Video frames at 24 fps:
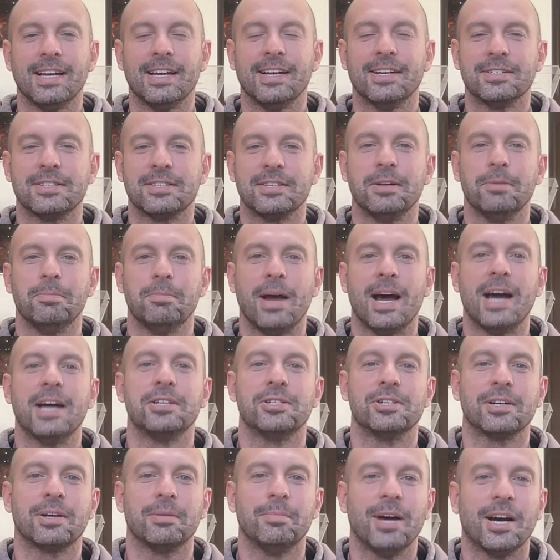innocent
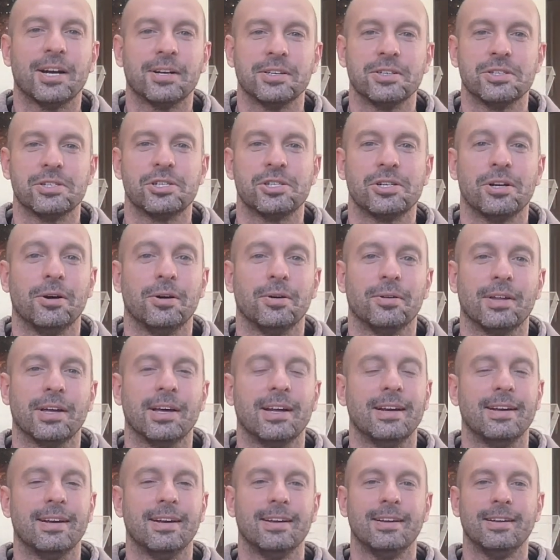magic about his show
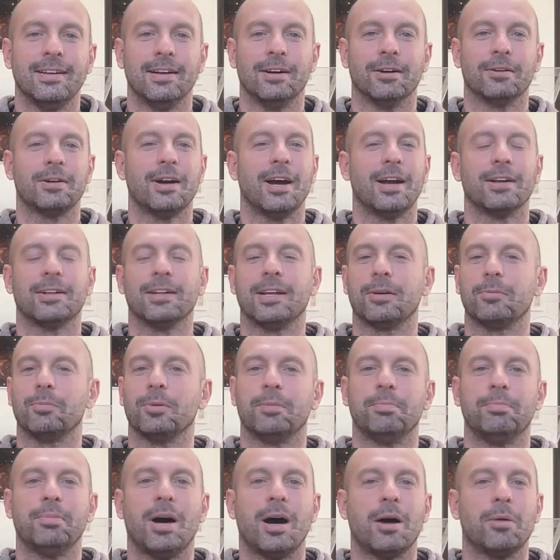that, you know, kind of like
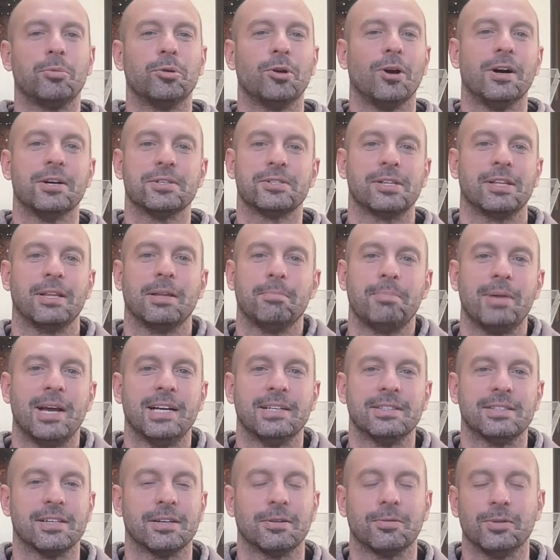with Bob Ross and the
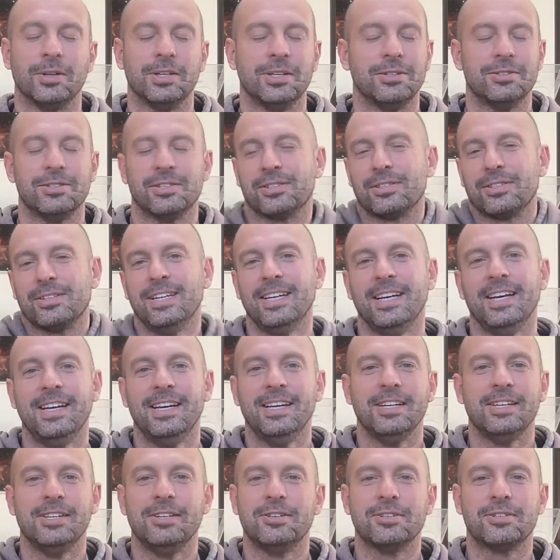painting, where you just
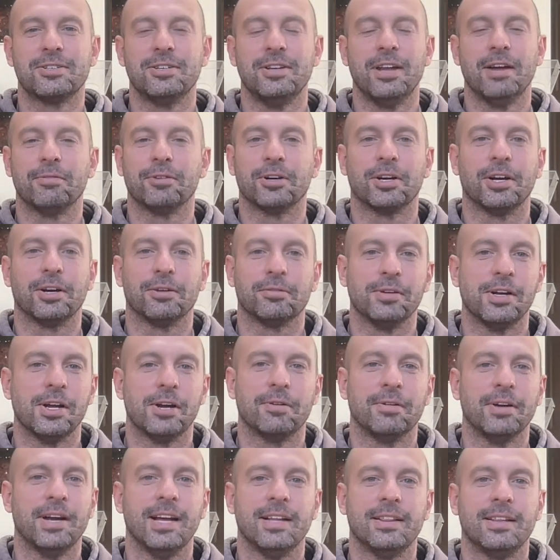never gonna
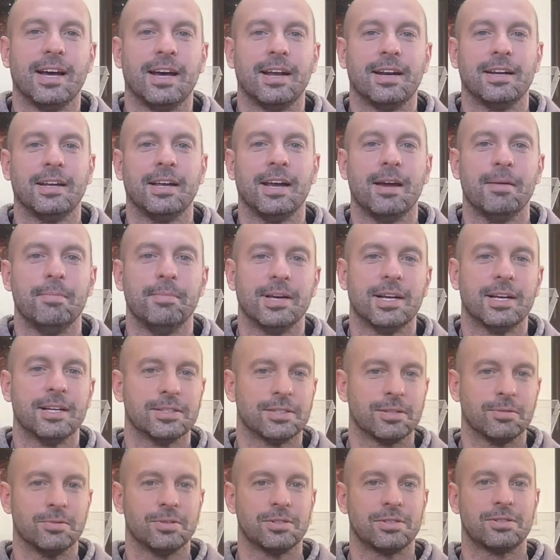recreate that again,
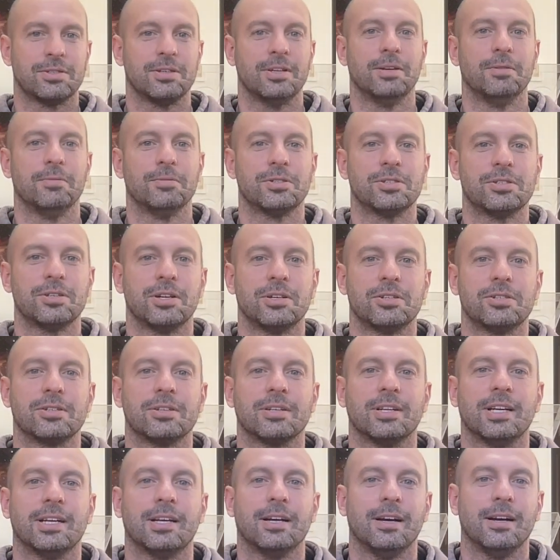because it was such
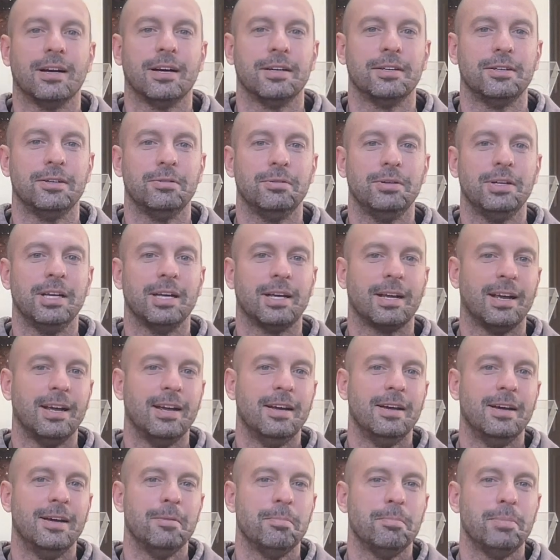like a unique
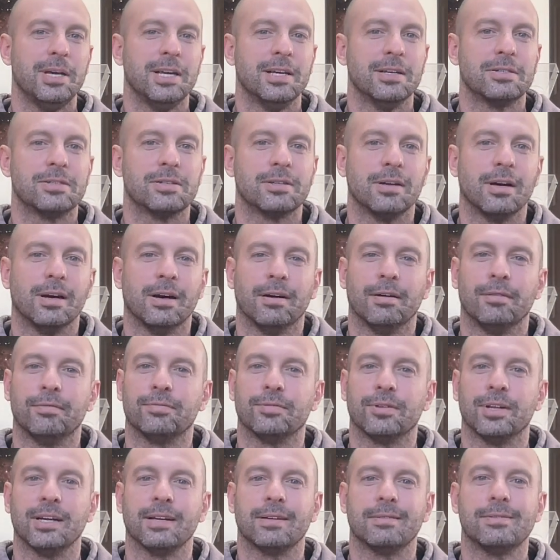piece
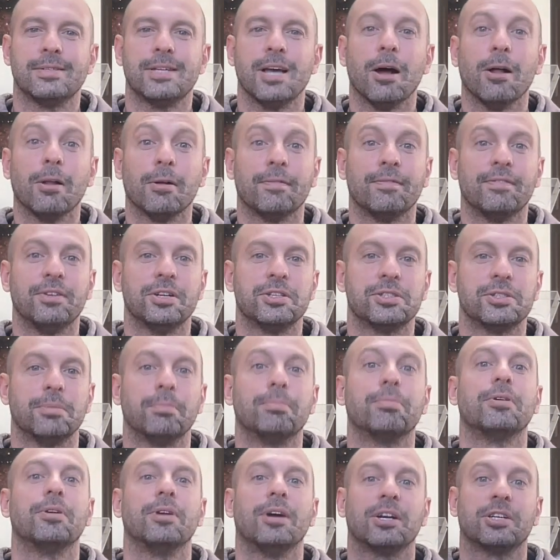of like television
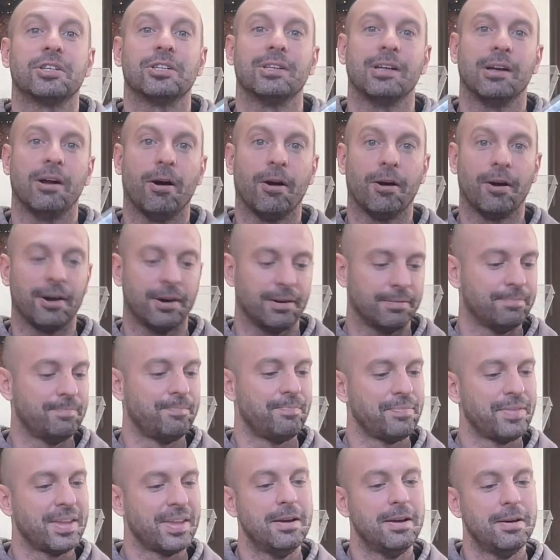production art,
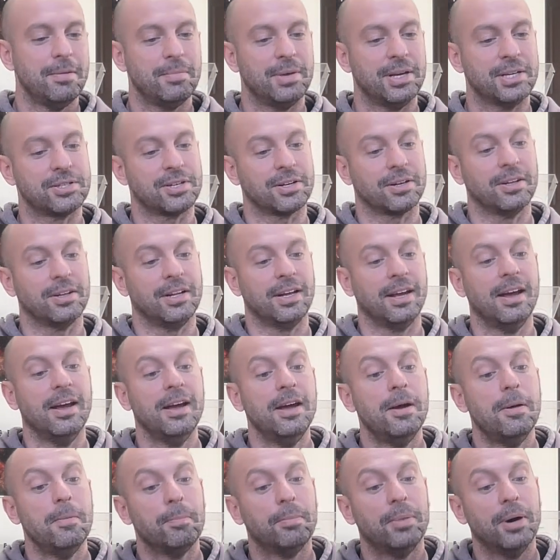basically.
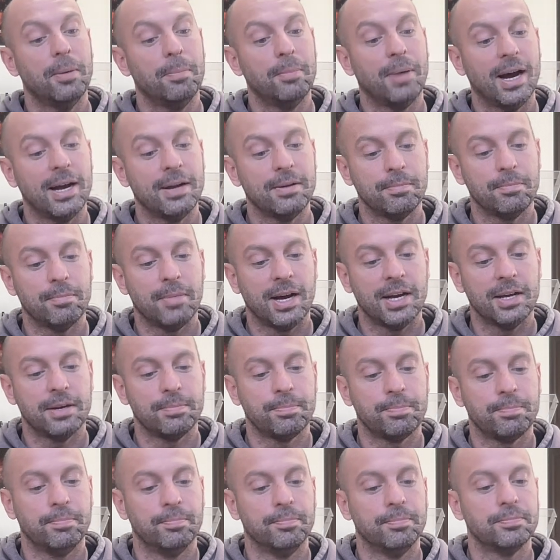But
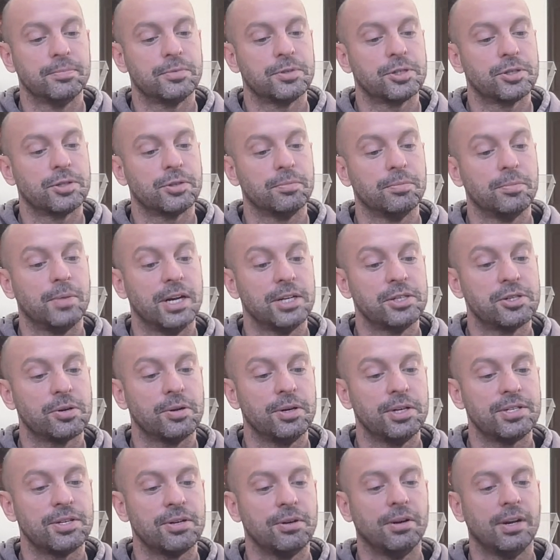my
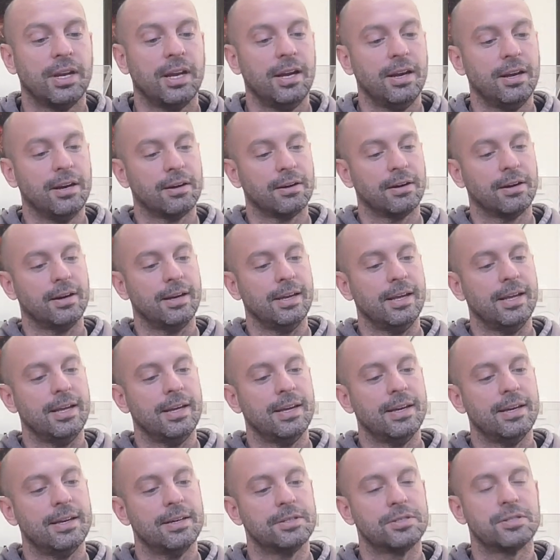choice on here
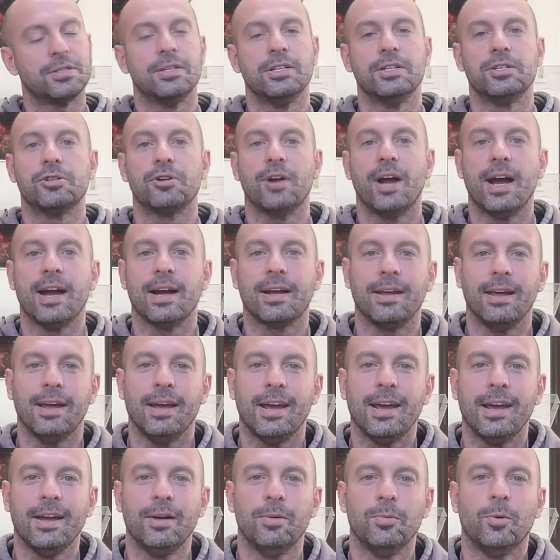is the track
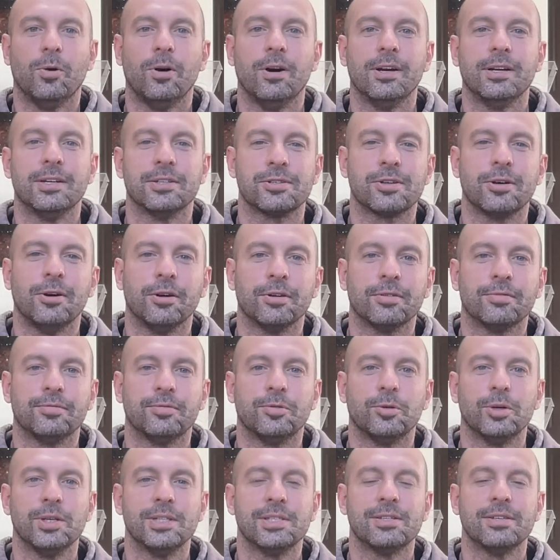A1. It's called
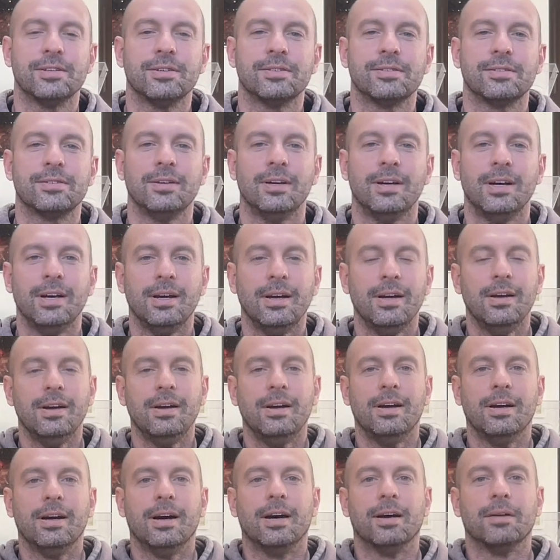Voices.
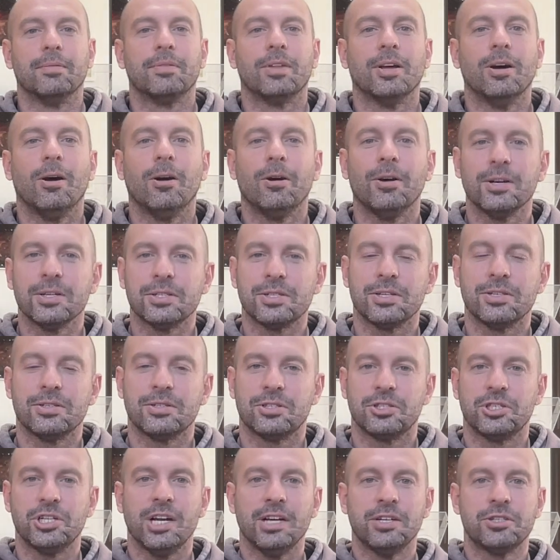The artist is
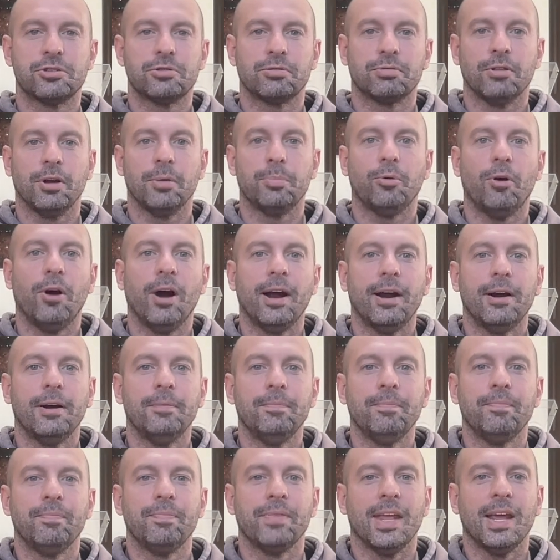Jay
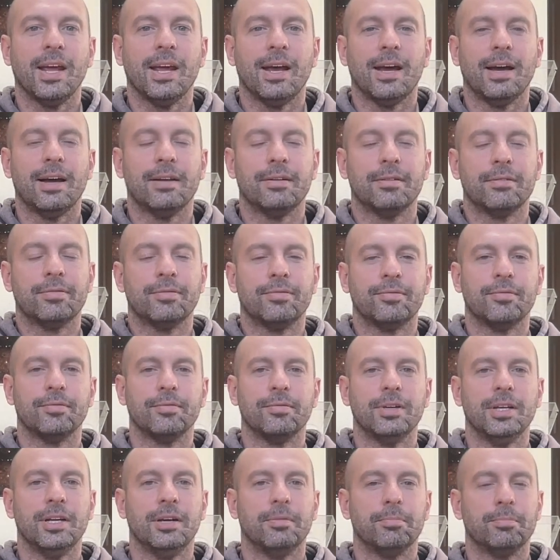Tripwire, and
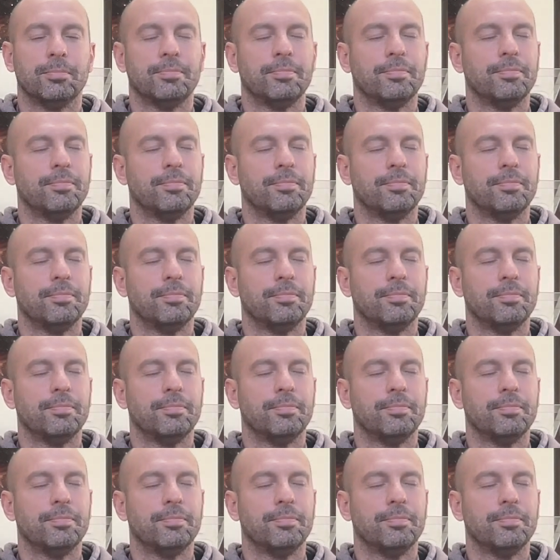you know,